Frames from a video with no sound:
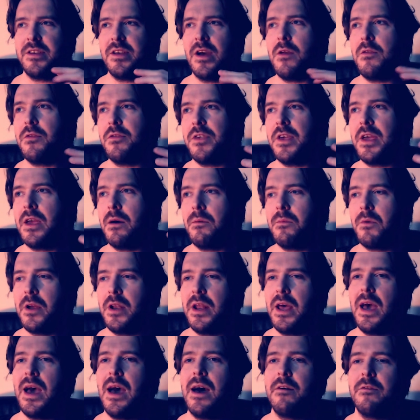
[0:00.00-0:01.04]
I don't think I'm
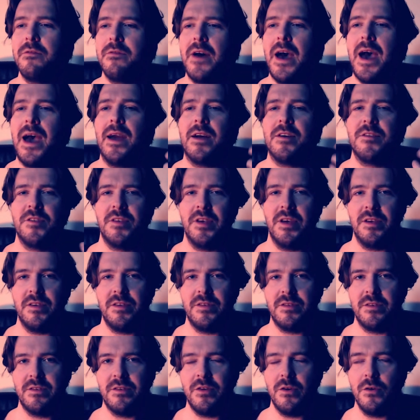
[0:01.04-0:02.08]
going to have
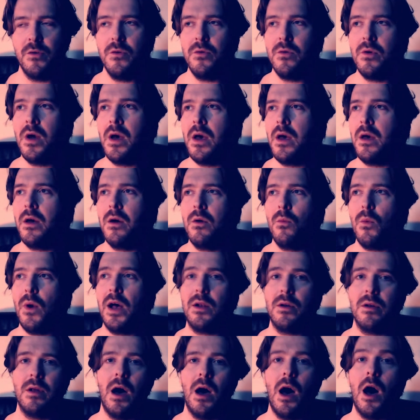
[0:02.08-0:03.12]
access to,
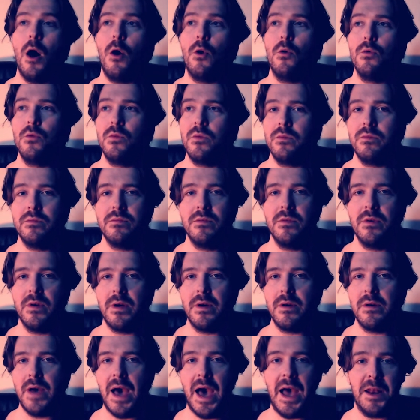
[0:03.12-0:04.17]
well, a whole
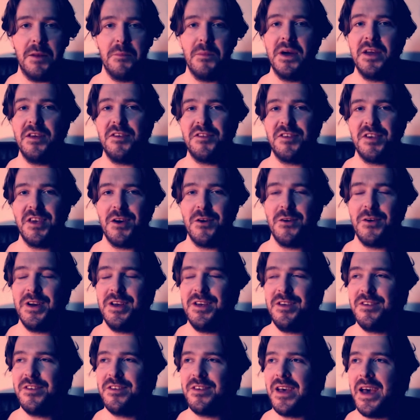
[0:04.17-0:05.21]
anime
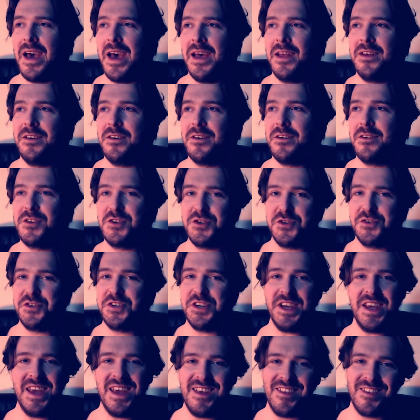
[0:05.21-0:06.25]
series and a
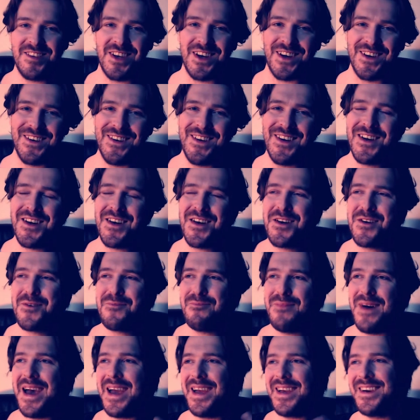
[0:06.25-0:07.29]
Junji Ito
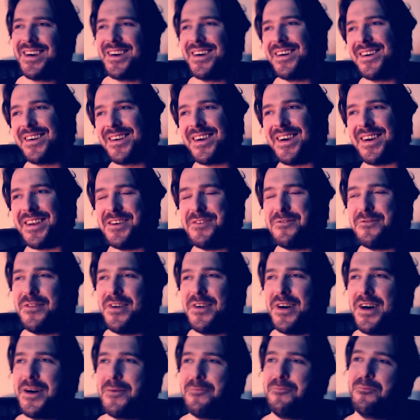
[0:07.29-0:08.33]
manga kind of
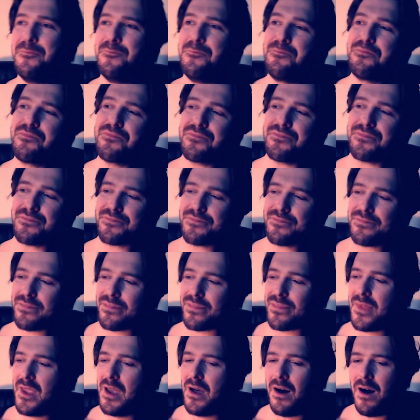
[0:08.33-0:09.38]

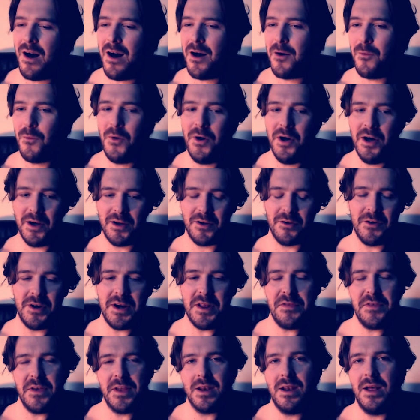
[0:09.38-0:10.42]
artwork or
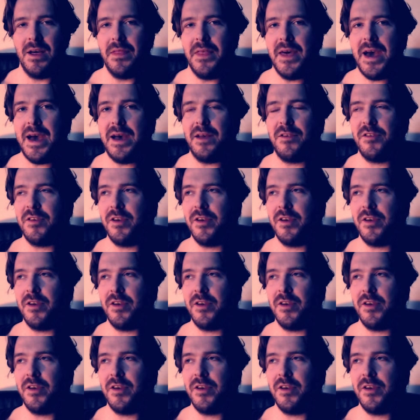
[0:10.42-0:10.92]
anything like that.